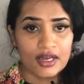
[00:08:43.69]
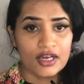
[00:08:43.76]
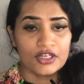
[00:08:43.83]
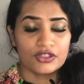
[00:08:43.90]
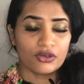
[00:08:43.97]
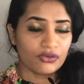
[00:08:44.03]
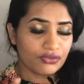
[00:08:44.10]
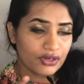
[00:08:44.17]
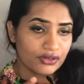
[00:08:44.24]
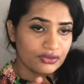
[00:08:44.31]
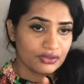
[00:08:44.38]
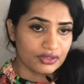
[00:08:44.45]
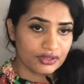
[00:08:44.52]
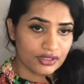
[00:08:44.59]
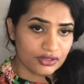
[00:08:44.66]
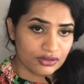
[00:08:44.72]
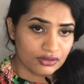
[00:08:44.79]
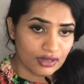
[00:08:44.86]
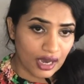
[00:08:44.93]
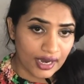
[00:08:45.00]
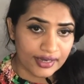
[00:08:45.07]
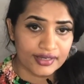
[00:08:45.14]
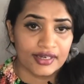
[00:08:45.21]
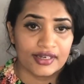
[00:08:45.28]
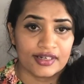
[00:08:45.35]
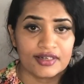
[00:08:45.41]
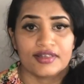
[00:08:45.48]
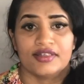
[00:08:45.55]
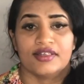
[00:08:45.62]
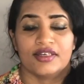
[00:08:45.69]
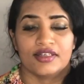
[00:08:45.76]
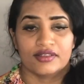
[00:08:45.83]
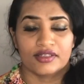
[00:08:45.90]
So if you are doing the IELTS,